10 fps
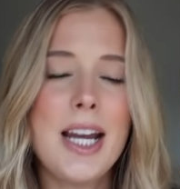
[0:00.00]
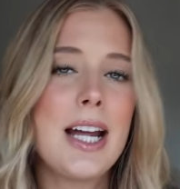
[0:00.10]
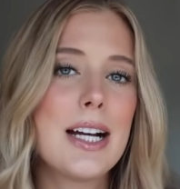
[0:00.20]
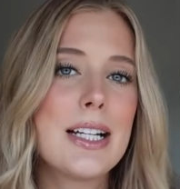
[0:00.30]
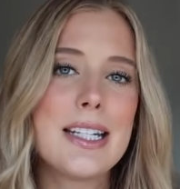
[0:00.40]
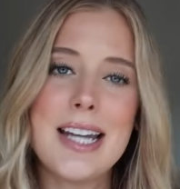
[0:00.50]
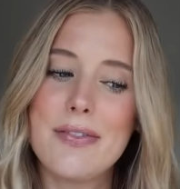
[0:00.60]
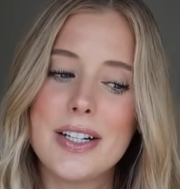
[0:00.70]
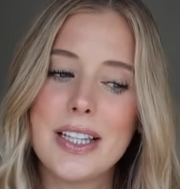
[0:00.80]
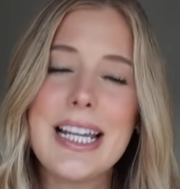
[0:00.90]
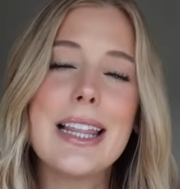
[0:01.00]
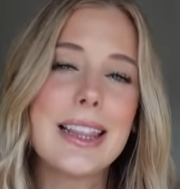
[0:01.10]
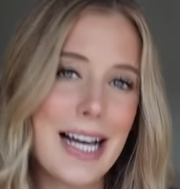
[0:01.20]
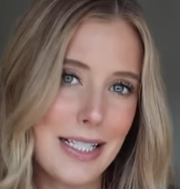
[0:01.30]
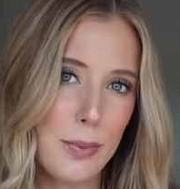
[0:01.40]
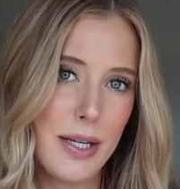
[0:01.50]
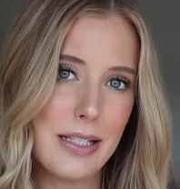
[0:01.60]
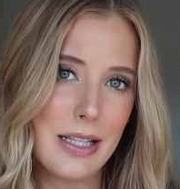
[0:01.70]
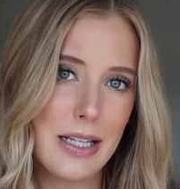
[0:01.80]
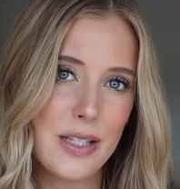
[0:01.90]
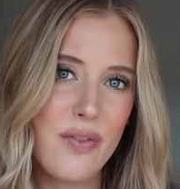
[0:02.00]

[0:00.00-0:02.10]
and definitely last place in this